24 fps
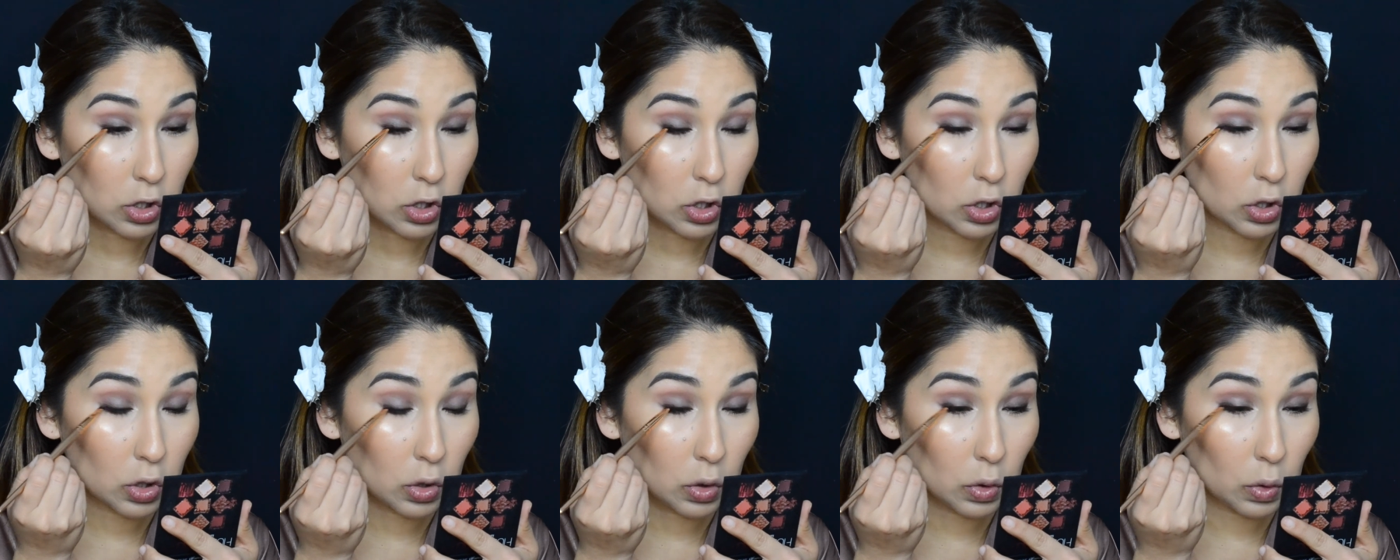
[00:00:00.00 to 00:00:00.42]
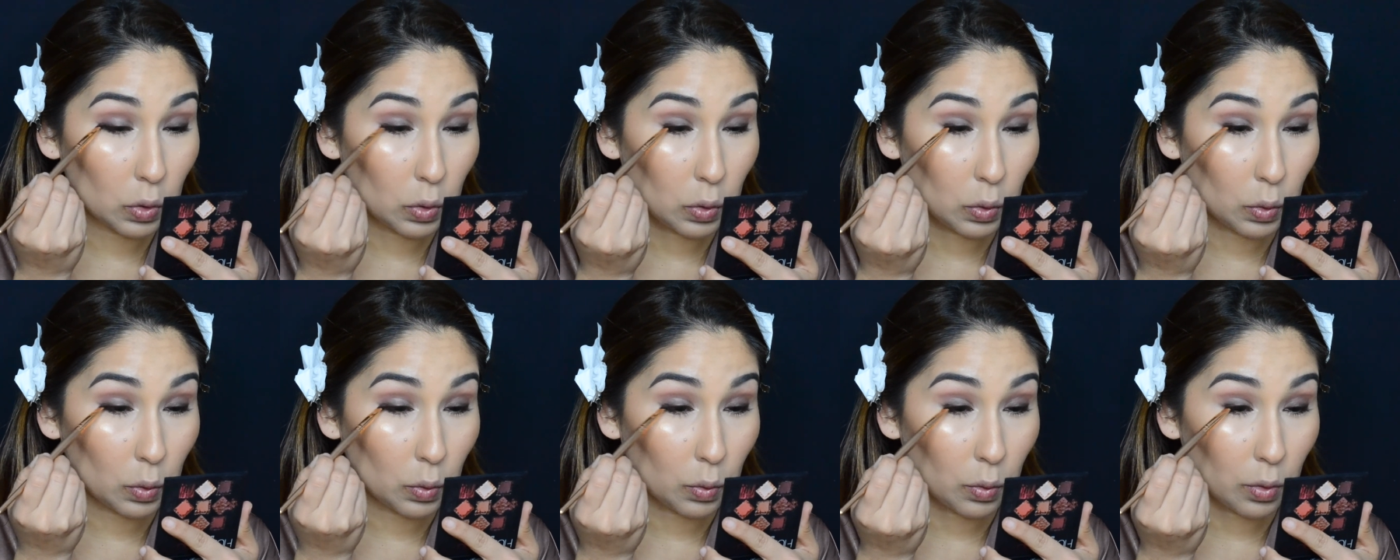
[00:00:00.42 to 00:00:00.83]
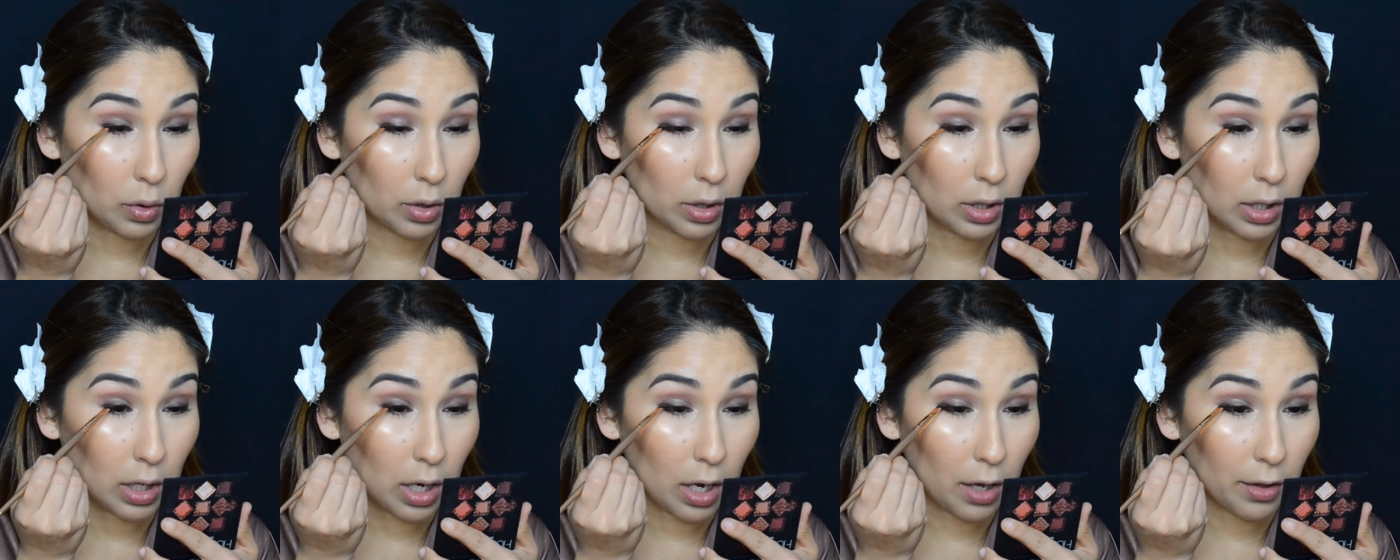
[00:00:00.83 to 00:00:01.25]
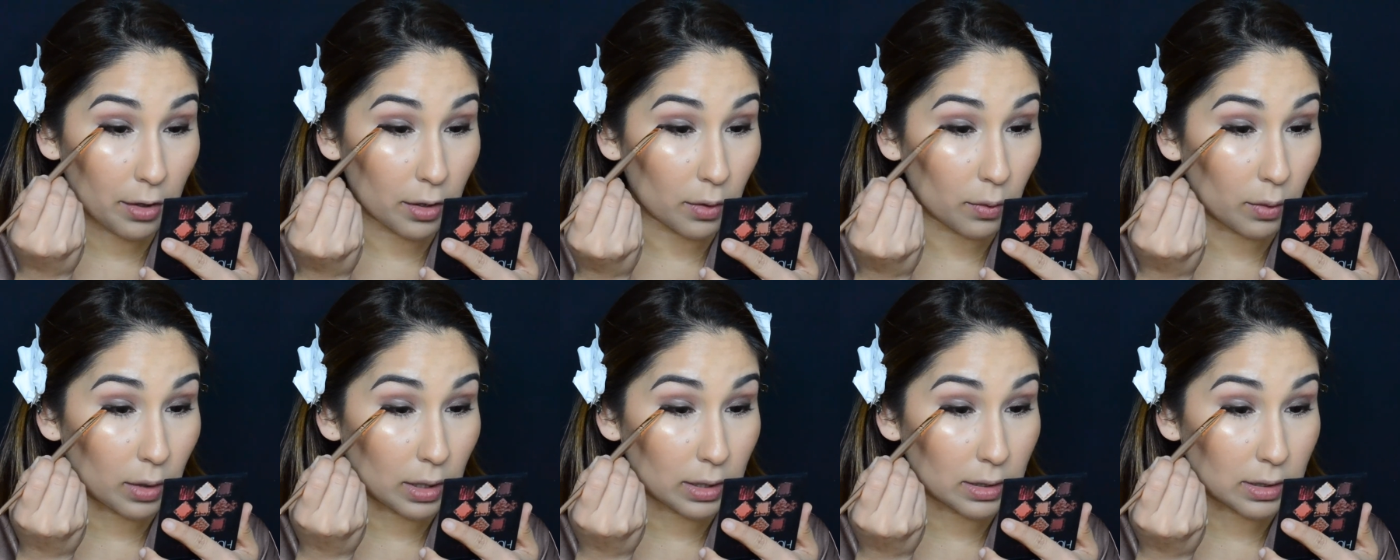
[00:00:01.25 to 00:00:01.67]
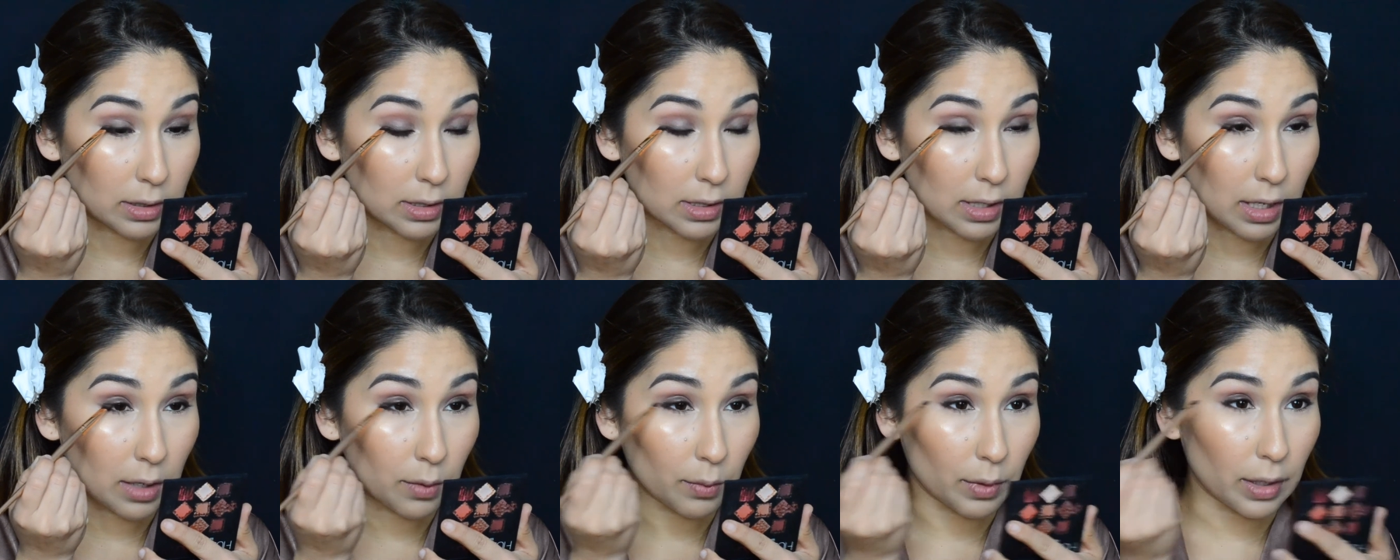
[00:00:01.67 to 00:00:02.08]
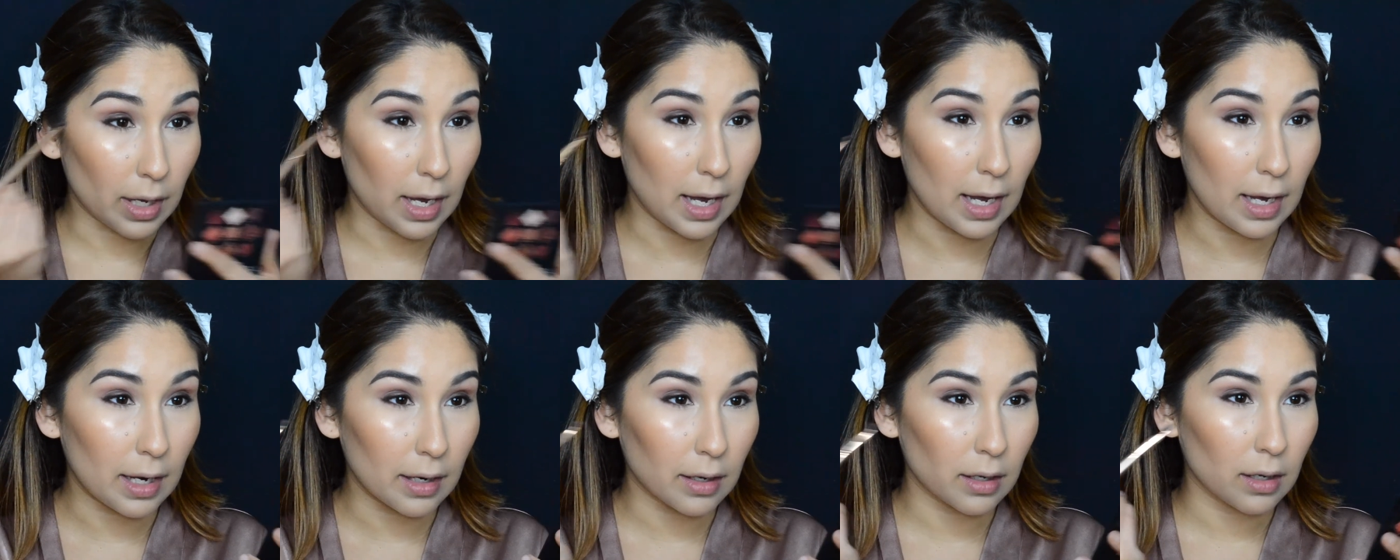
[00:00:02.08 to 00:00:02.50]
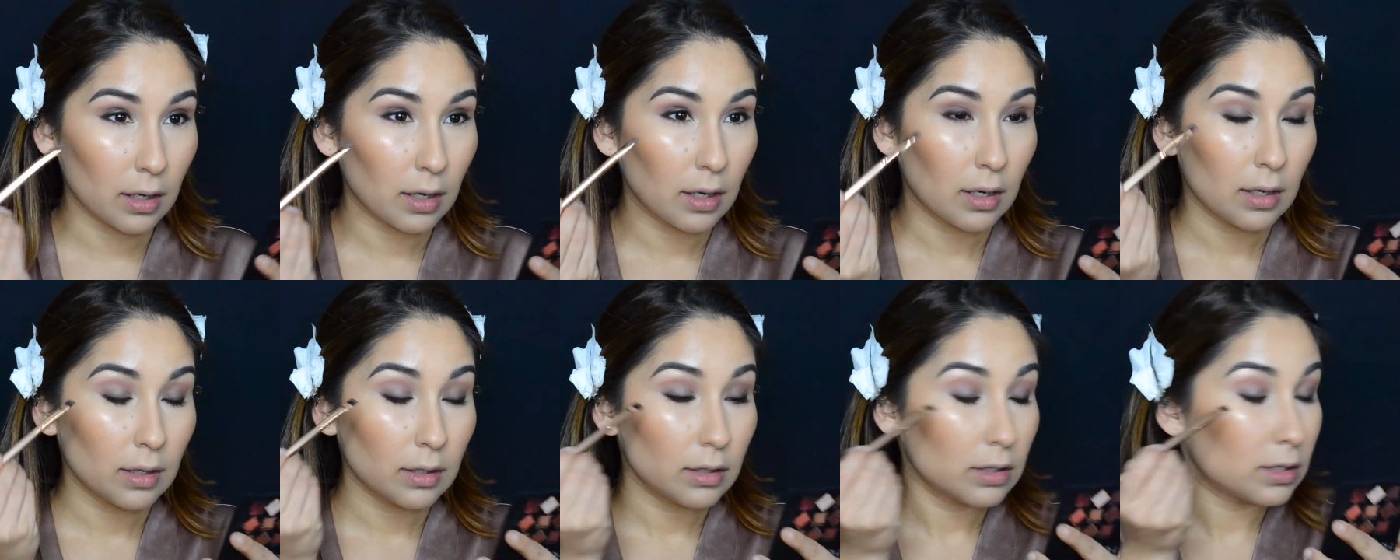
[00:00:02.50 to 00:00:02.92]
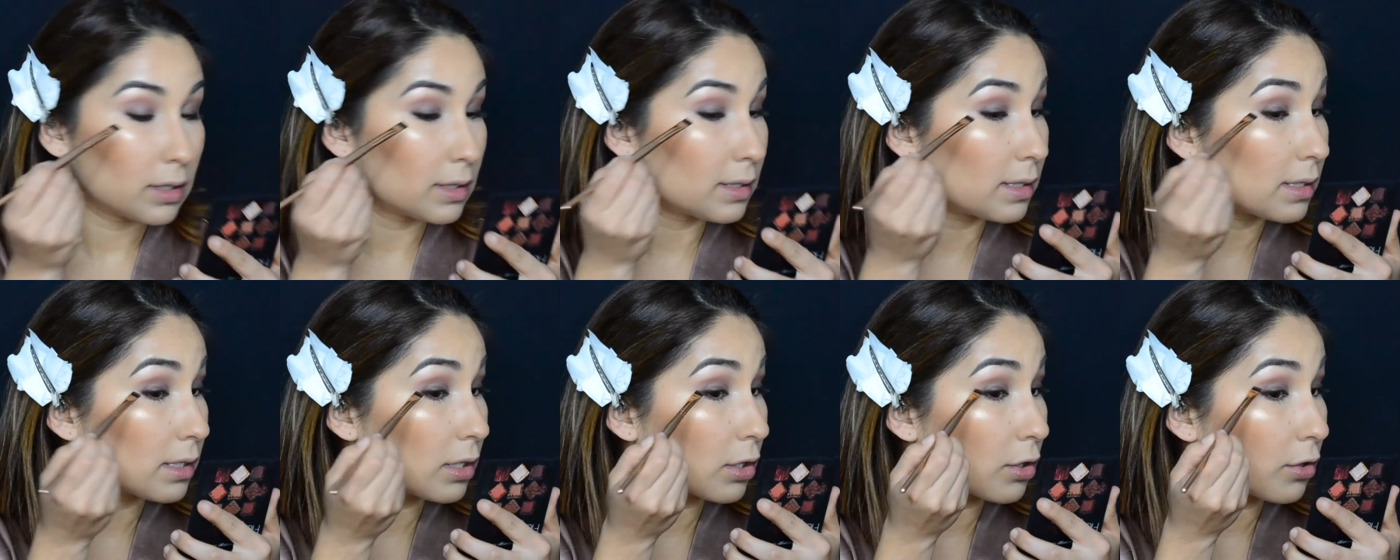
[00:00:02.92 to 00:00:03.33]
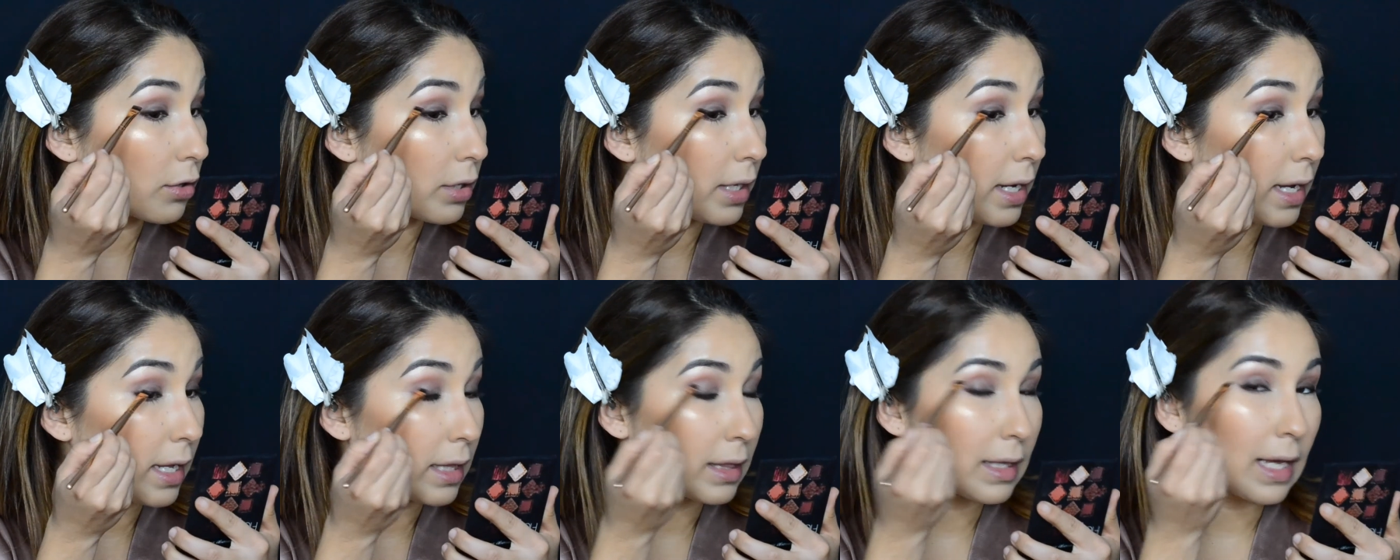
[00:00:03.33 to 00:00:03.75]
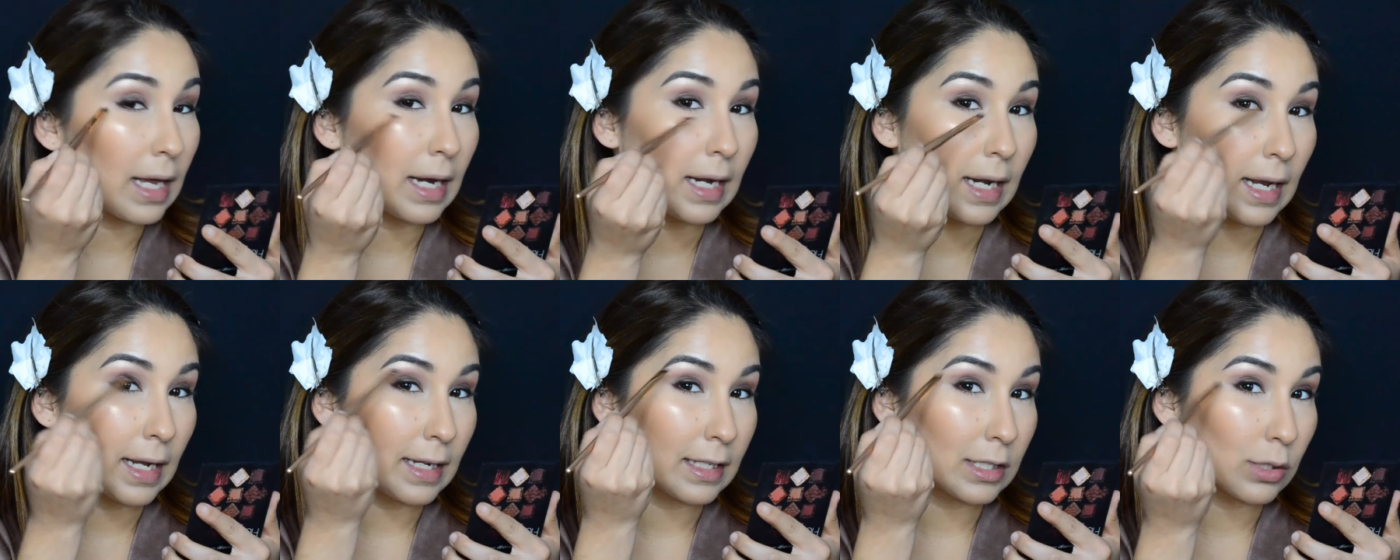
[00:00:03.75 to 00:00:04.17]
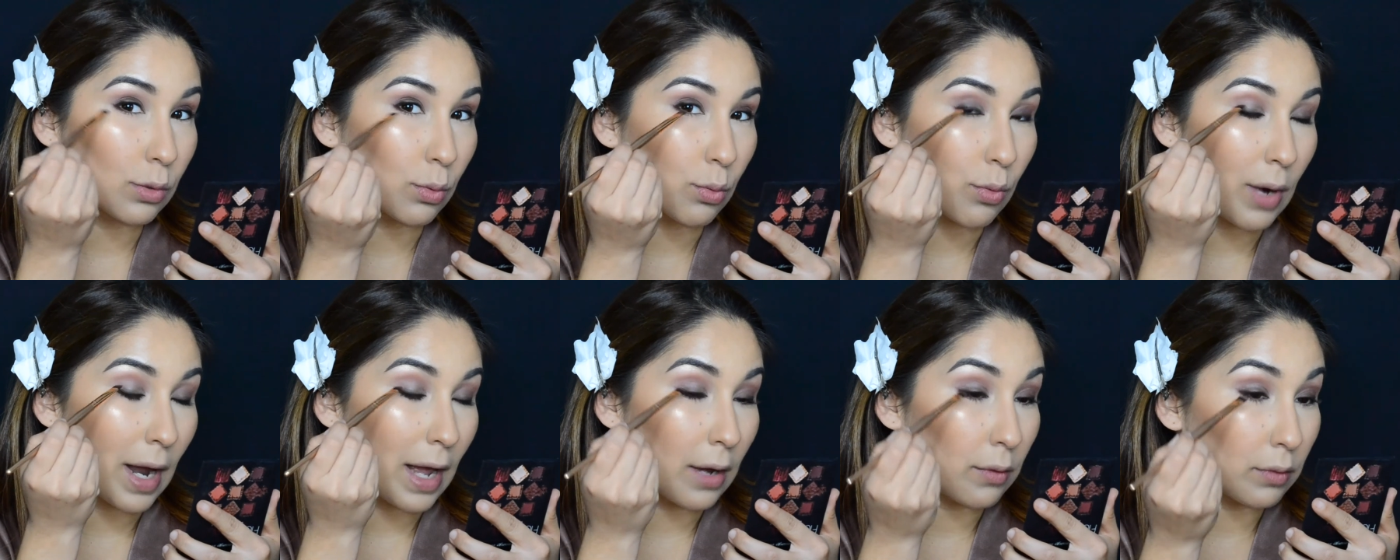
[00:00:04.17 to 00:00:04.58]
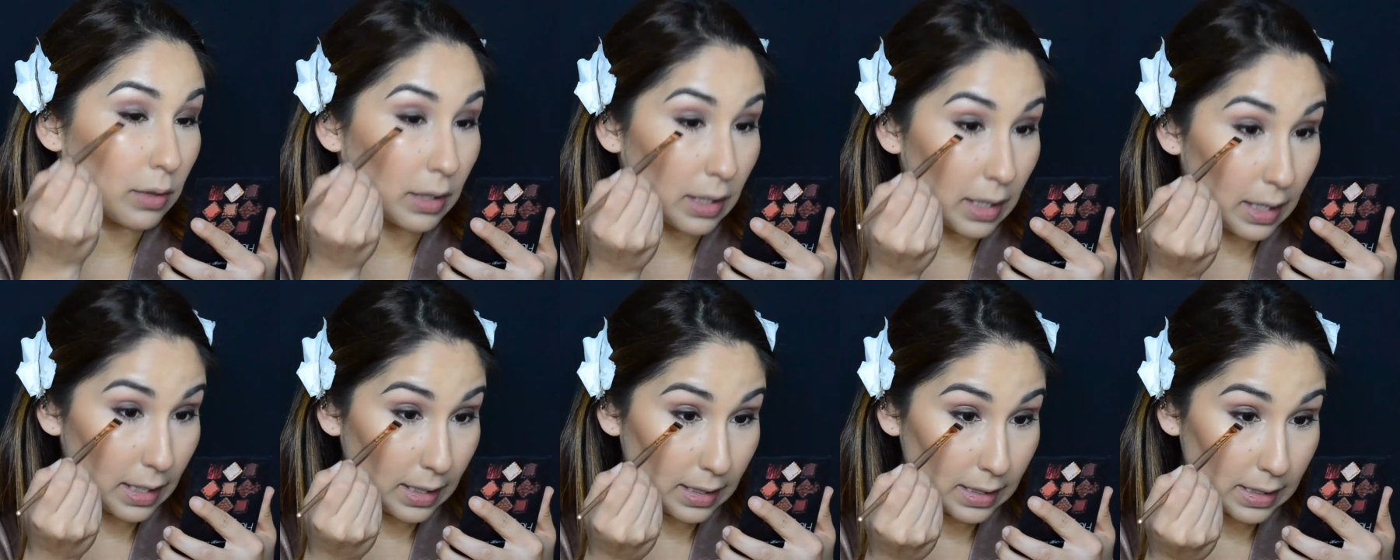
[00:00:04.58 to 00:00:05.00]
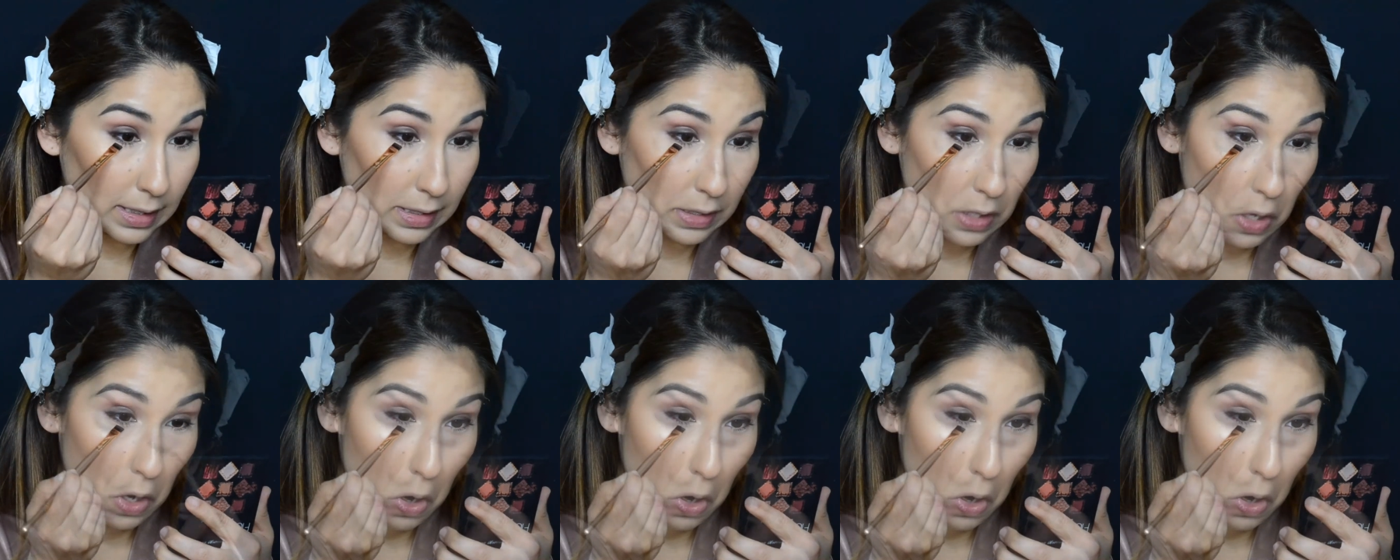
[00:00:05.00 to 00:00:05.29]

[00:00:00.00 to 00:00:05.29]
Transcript: to the other ones that we had just to create that nice roundness.